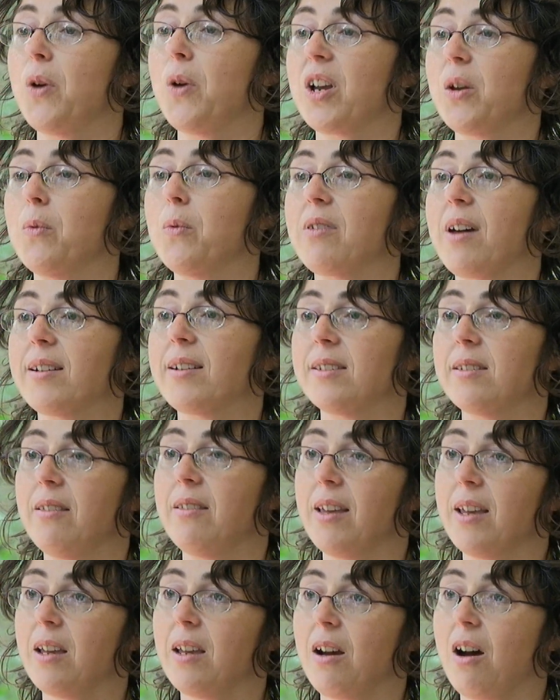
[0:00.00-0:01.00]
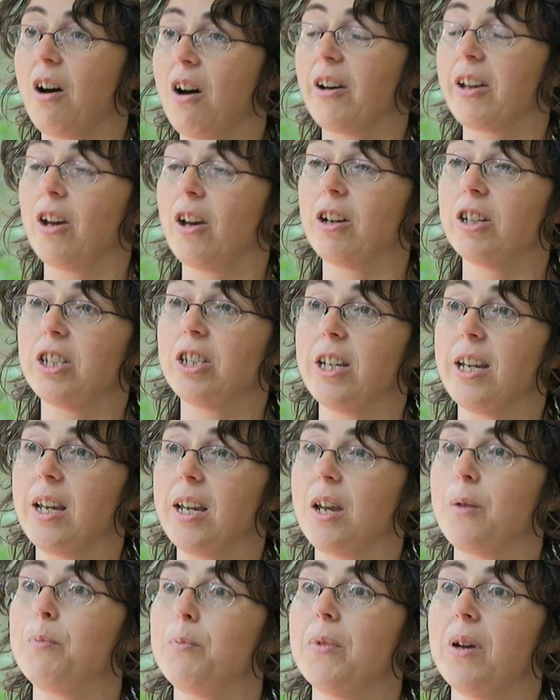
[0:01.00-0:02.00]
working with us in the
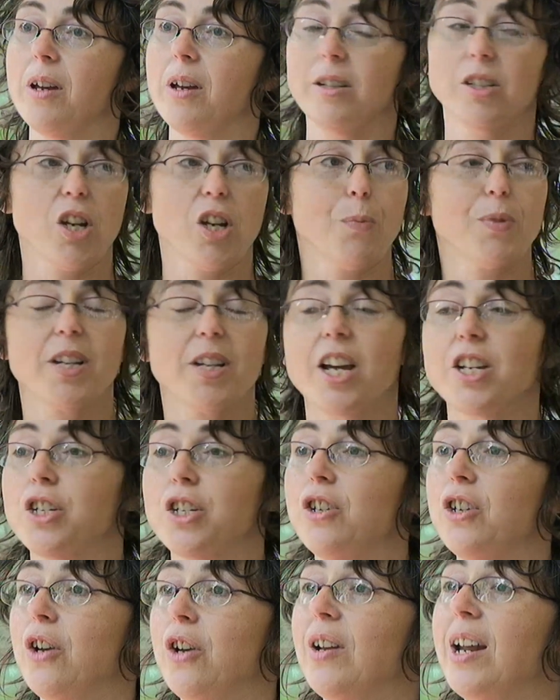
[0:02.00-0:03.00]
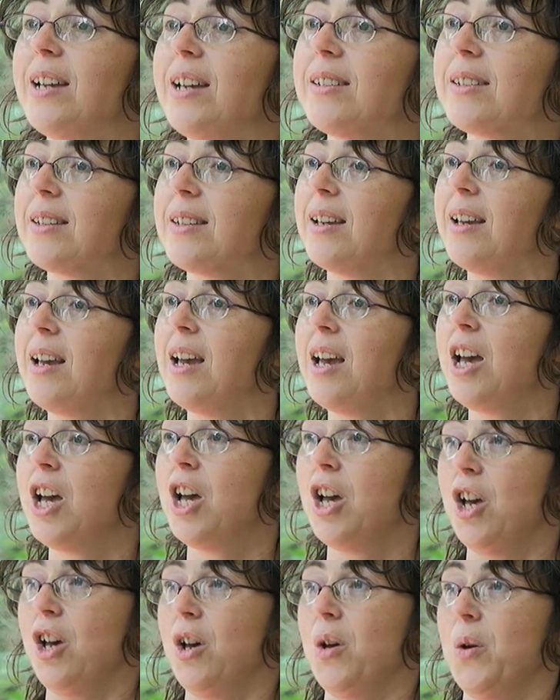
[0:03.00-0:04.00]
archaeology interpretation units,
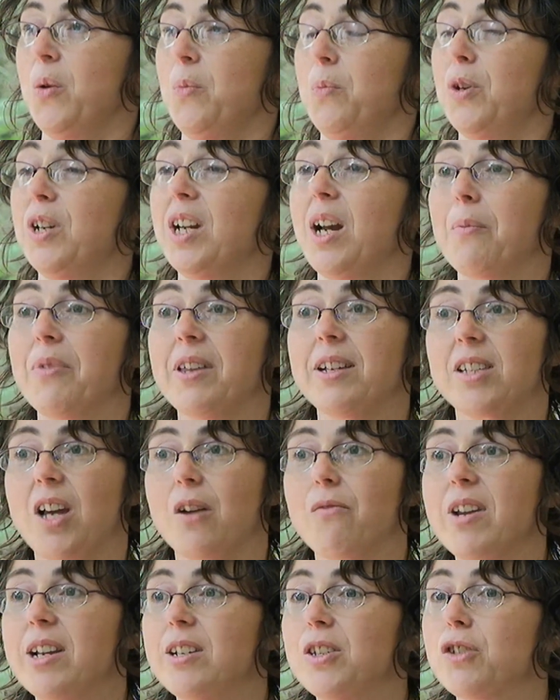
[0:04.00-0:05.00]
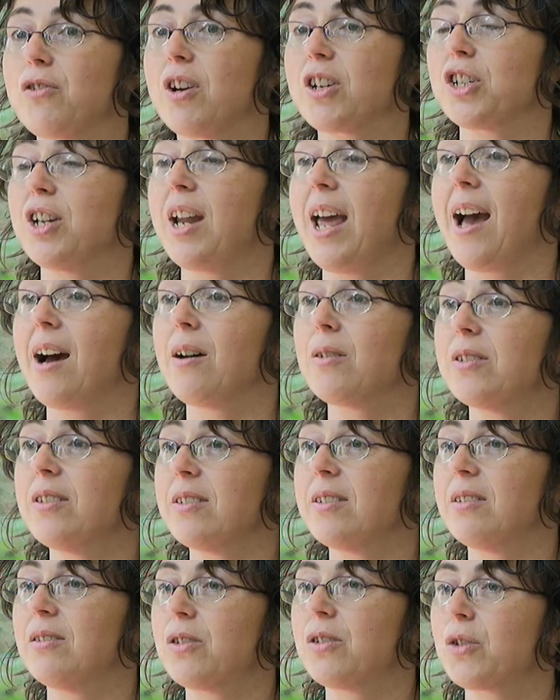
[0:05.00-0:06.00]
putting up things like reconstruction houses
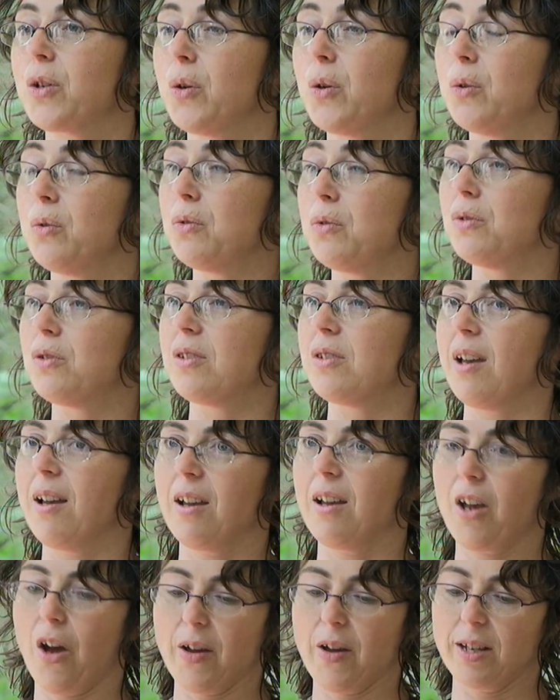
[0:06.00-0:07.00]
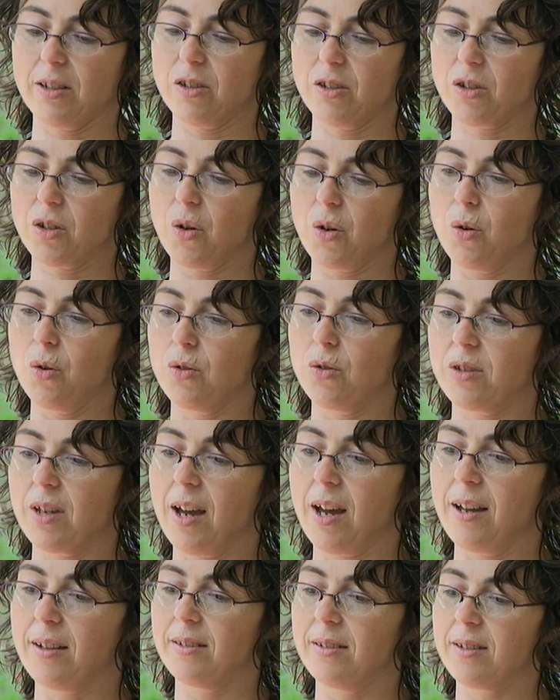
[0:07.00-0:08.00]
in schools, going into schools
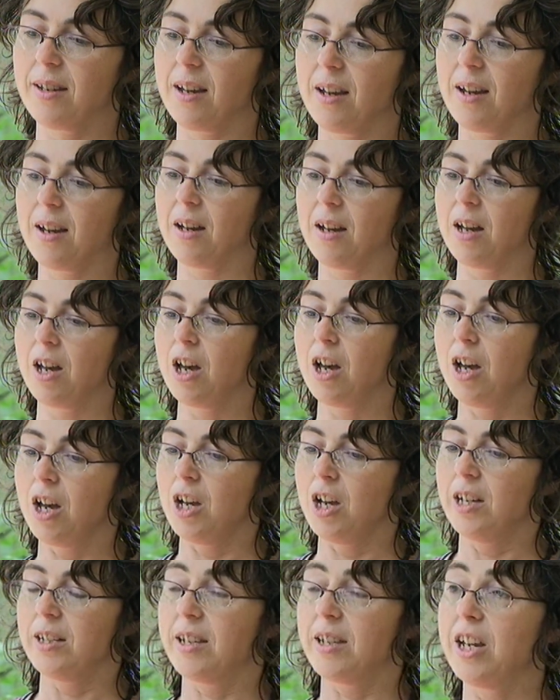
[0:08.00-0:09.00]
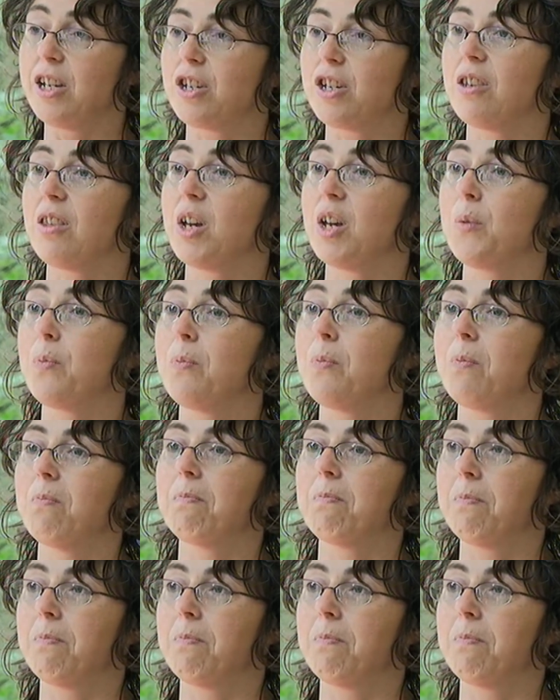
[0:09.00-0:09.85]
and uh, teaching them